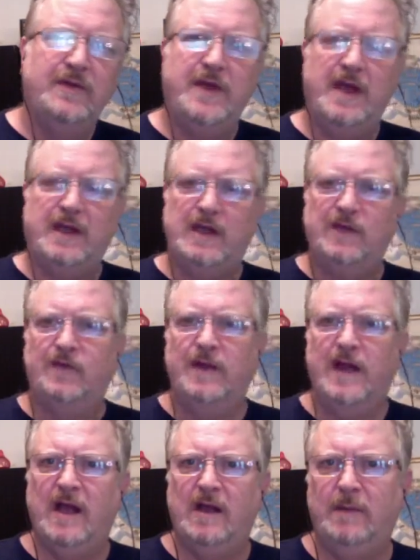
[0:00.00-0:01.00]
thank you for
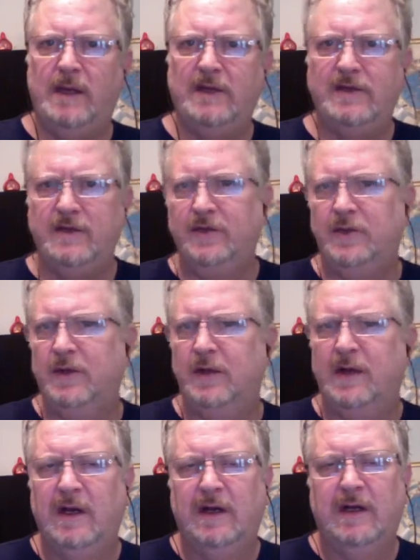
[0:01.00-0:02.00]
that. I may do
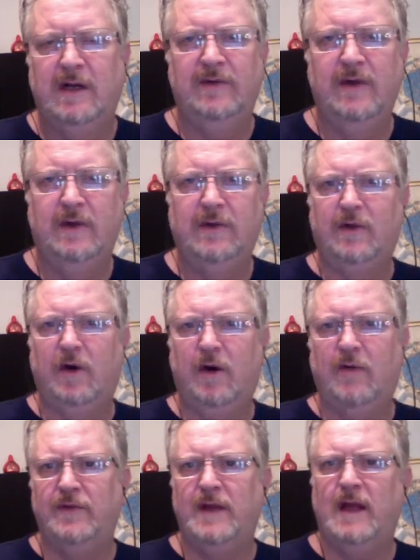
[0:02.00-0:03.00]
kind of another
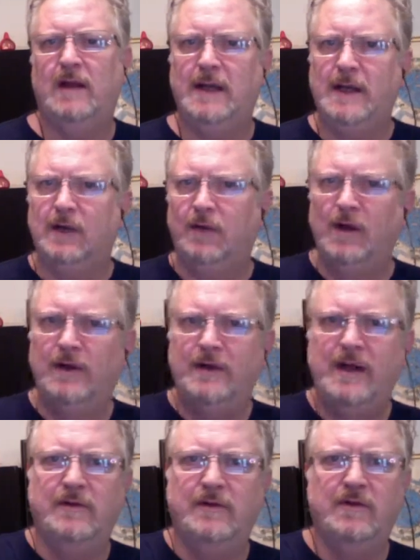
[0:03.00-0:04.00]
call for that later
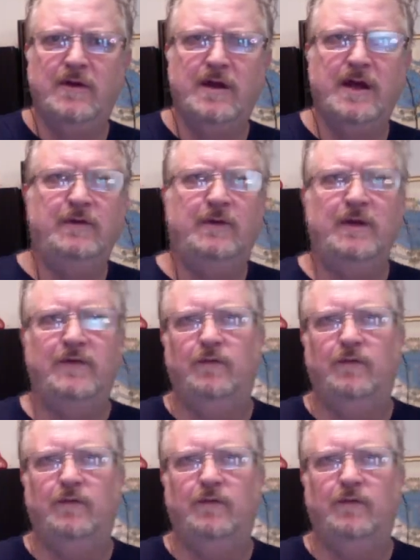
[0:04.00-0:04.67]
on down the line